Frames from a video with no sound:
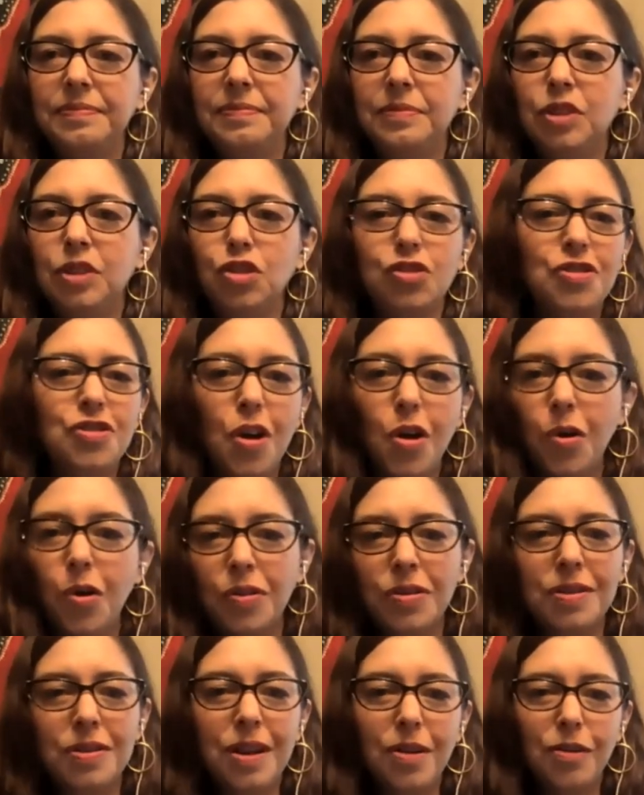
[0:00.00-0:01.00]
there's
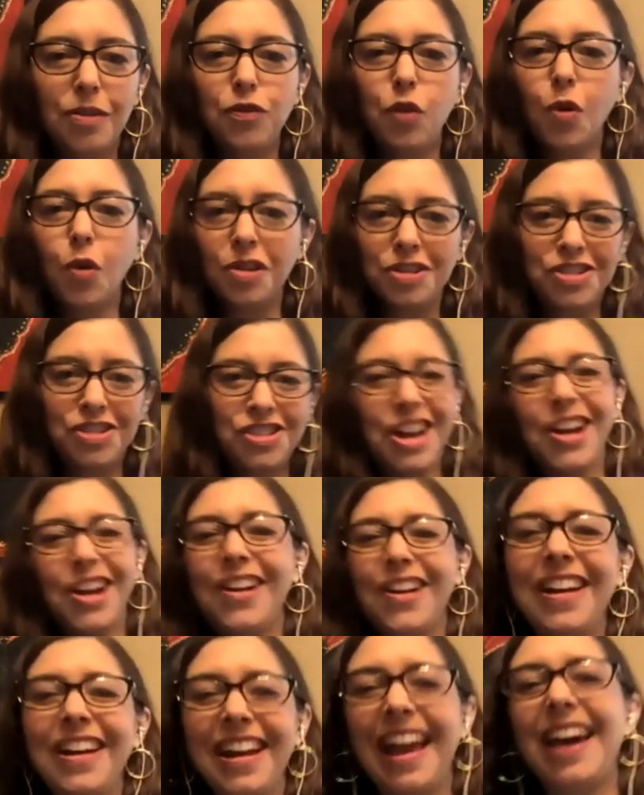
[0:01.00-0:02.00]
no force
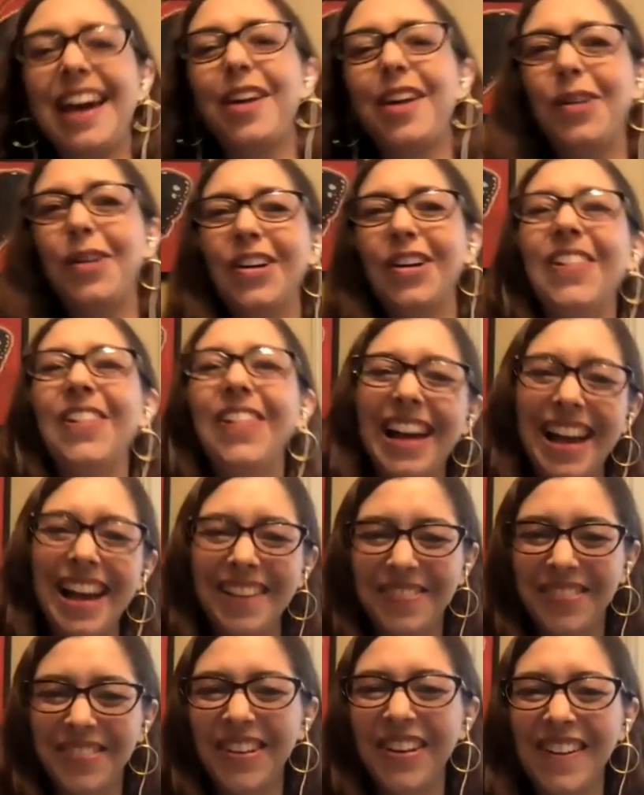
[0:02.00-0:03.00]
sharing at all
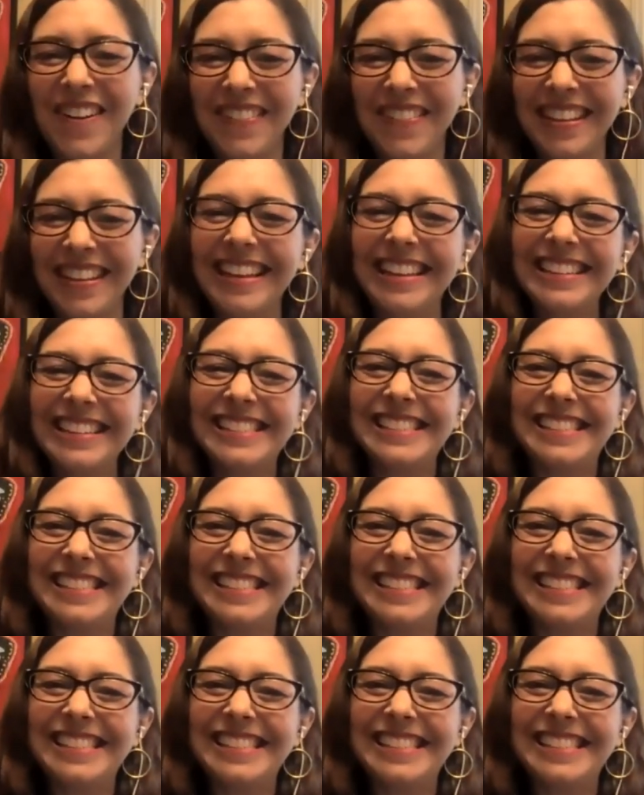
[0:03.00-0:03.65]
ever on this.